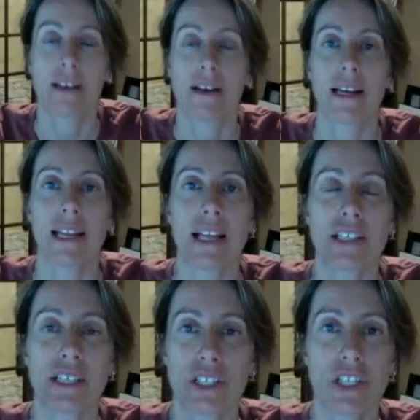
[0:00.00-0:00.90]
Right? It
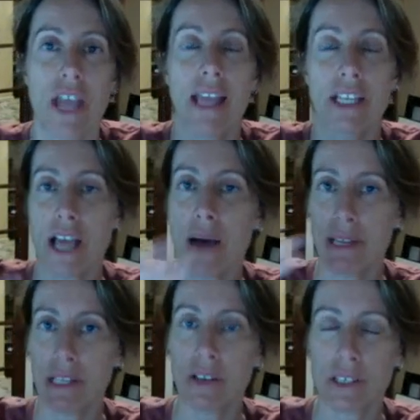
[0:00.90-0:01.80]
actually changed how
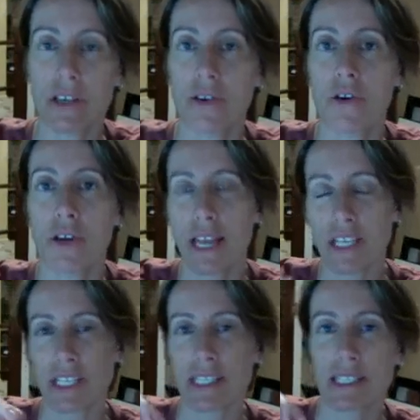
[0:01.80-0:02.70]
it looks, so you can
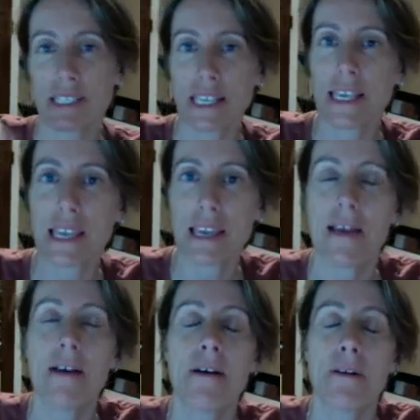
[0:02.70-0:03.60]
actually see
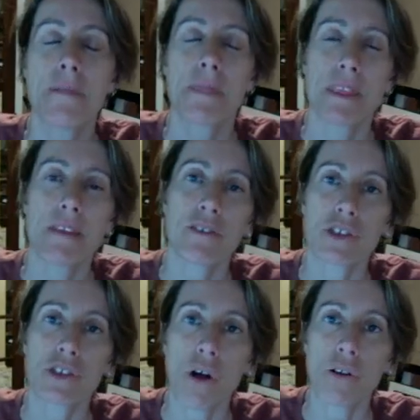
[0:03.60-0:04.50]
the
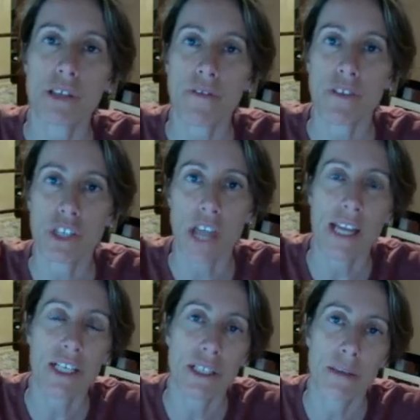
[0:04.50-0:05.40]
result of the
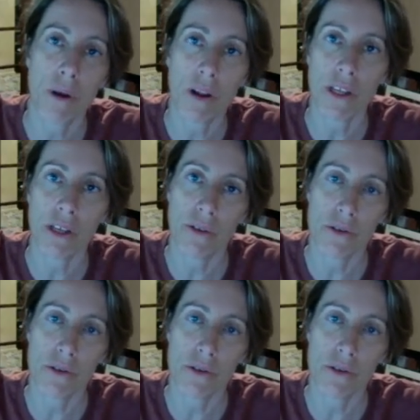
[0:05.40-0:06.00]
change in the molecules.